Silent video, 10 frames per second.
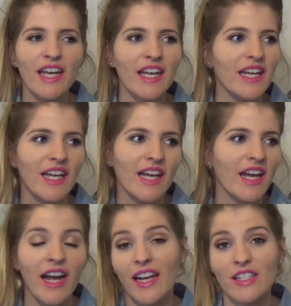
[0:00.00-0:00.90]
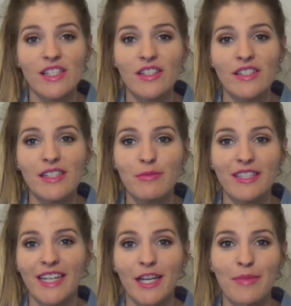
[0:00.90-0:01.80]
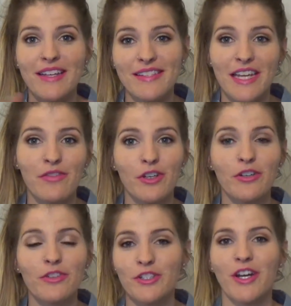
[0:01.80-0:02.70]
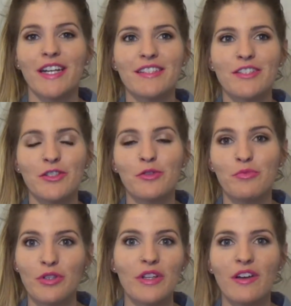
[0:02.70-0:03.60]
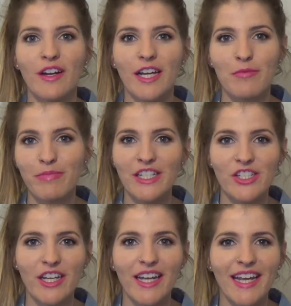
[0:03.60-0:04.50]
It has seriously been like my savior for trying to do beauty on a budget,